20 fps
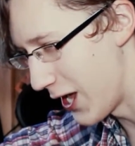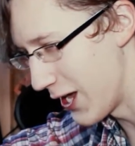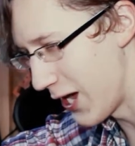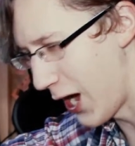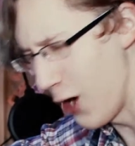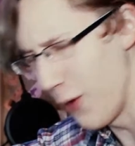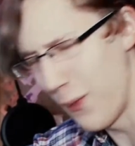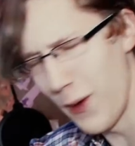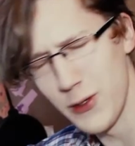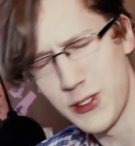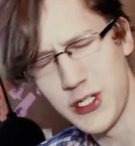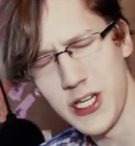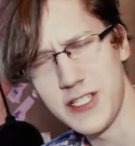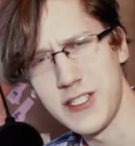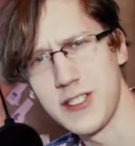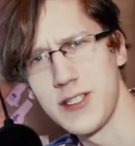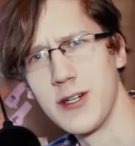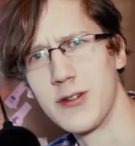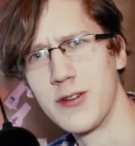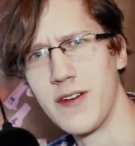how about
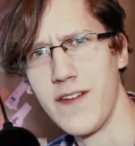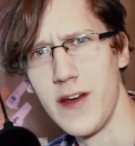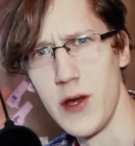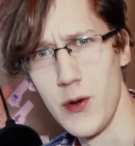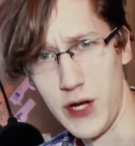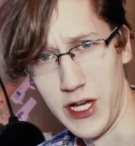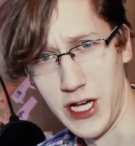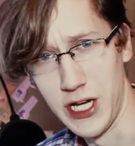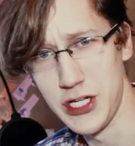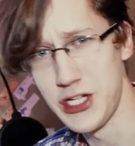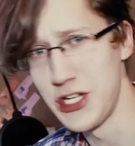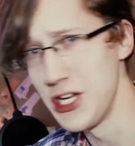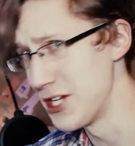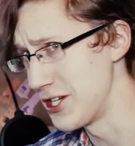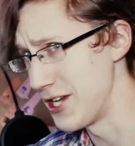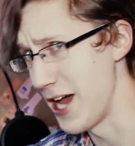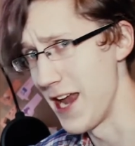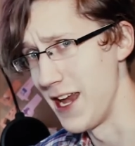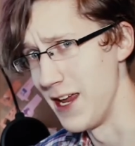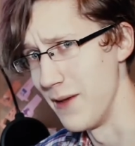just reviewing a
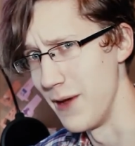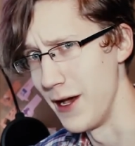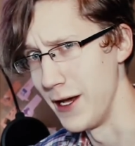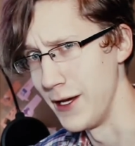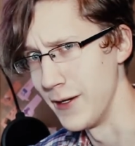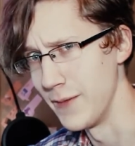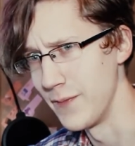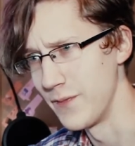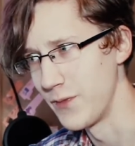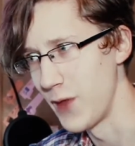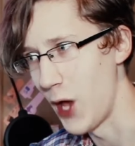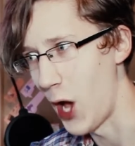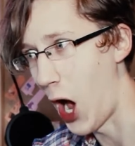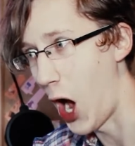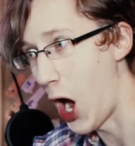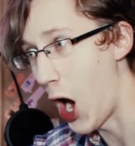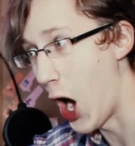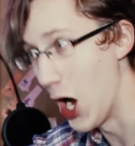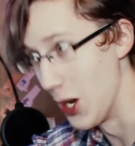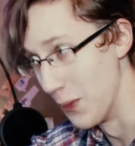shit anime?
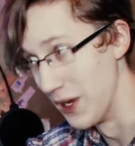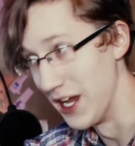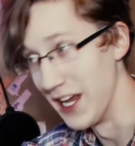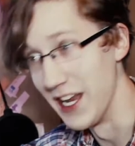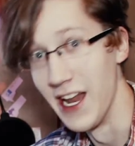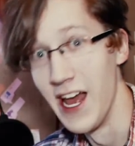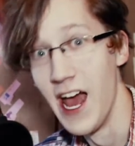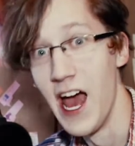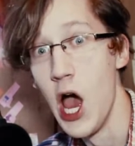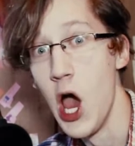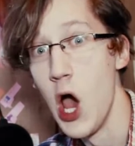I mean,